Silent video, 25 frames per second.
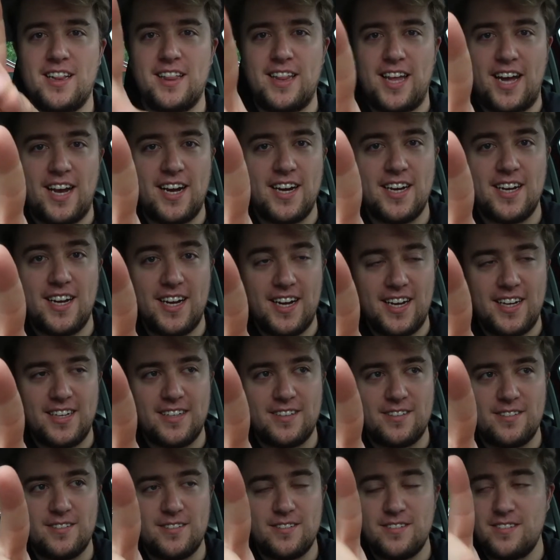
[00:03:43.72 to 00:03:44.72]
That's a
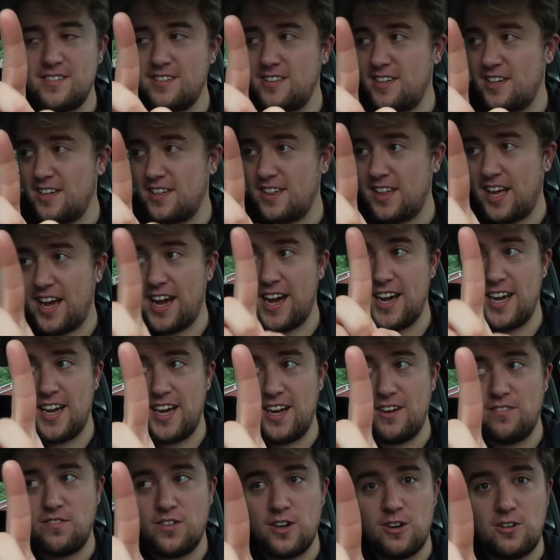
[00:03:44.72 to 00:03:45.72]
hint. That's a
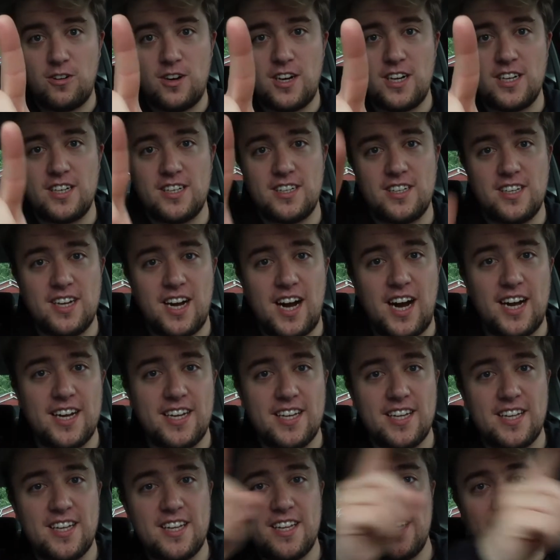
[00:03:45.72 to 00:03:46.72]
hint for what I
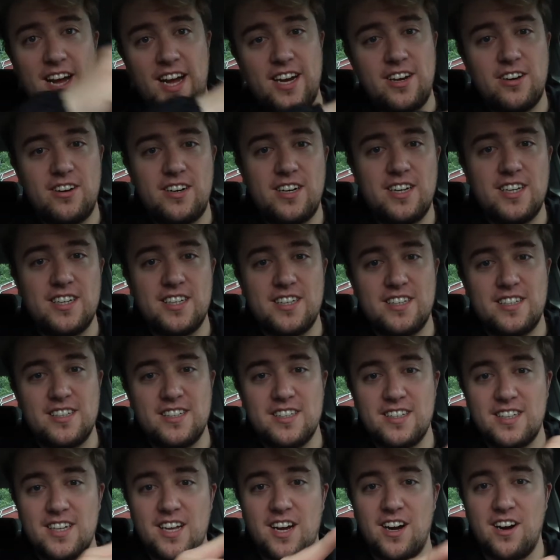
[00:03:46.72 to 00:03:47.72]
said
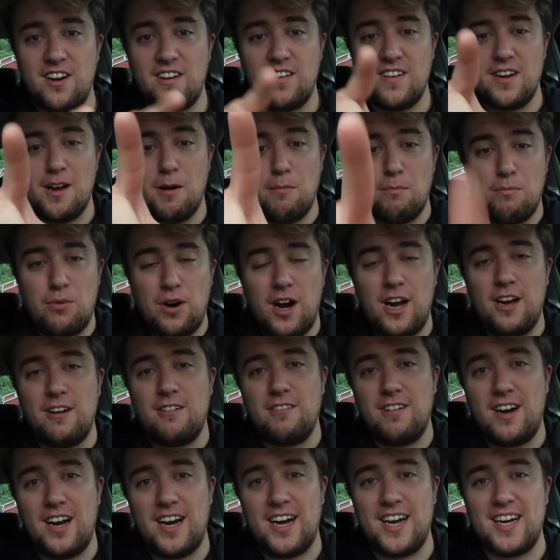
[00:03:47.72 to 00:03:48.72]
earlier. So it's a bright
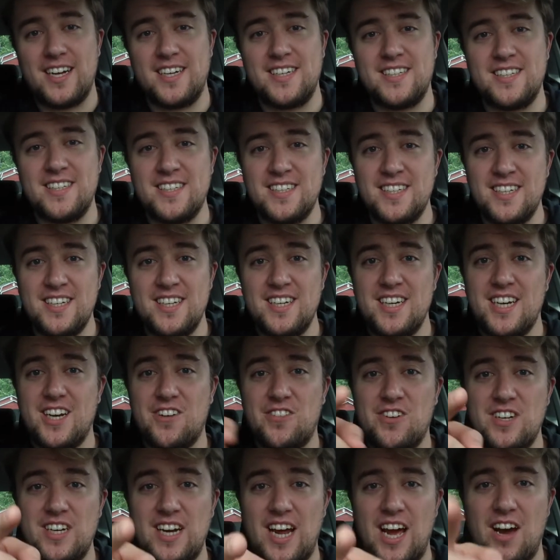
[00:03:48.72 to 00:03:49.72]
red.
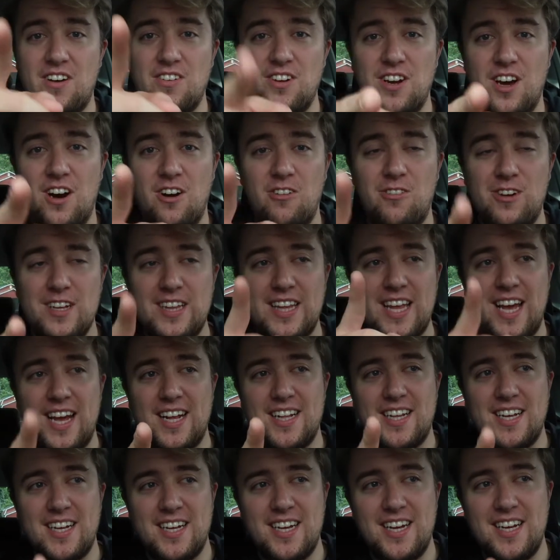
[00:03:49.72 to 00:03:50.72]
If you now know what
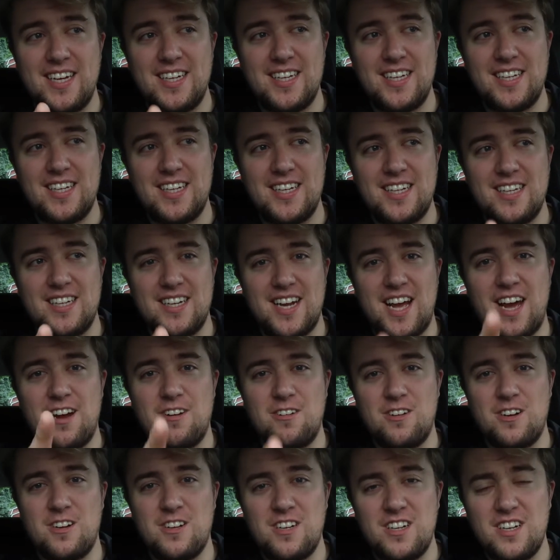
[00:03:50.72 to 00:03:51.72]
that hint,
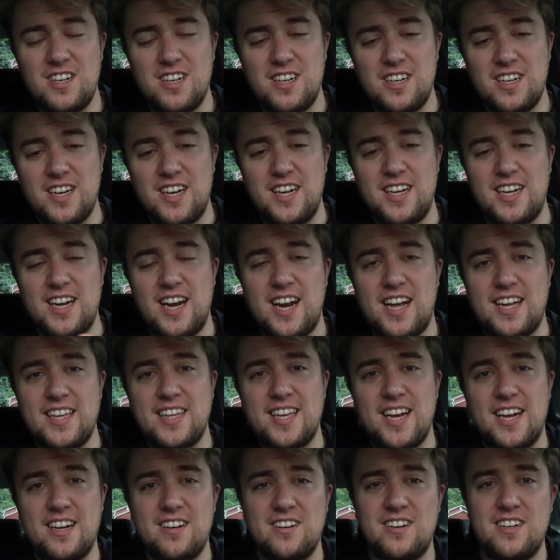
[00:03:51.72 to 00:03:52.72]
that thing that
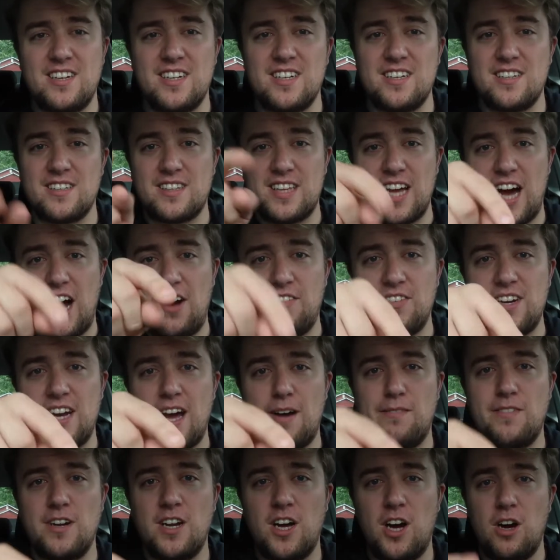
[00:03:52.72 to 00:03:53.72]
I said earlier, comment
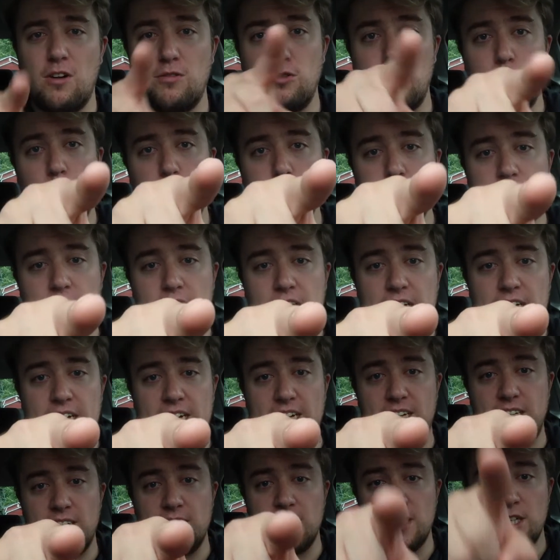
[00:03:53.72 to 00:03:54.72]
down below. No
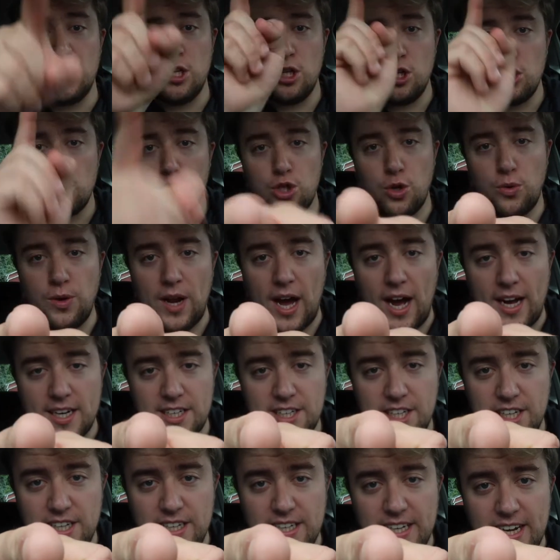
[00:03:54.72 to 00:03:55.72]
cheating. Do
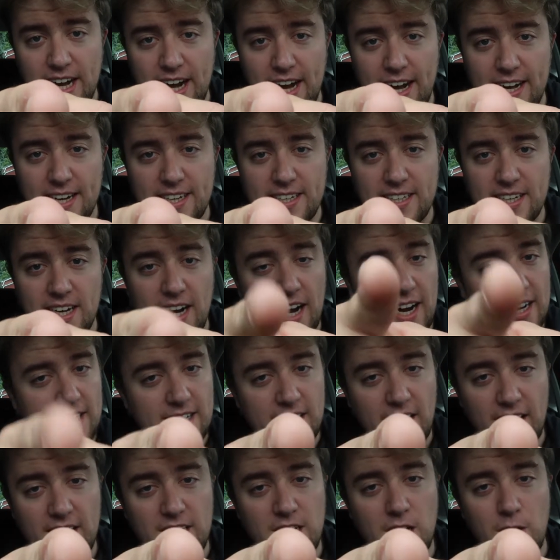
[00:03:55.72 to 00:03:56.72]
not cheat, guys. I,
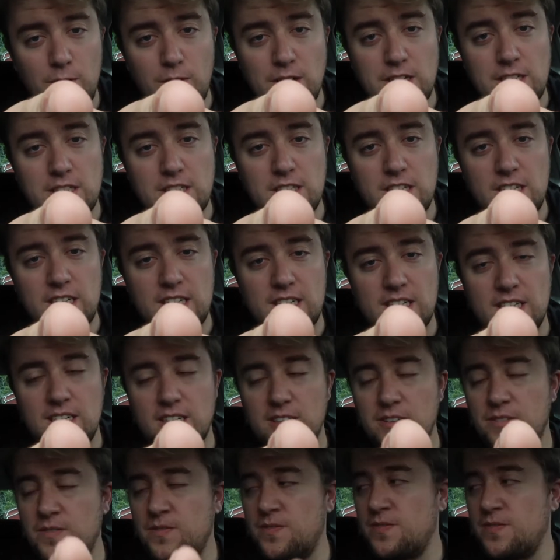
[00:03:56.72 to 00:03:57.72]
I know when you're cheating.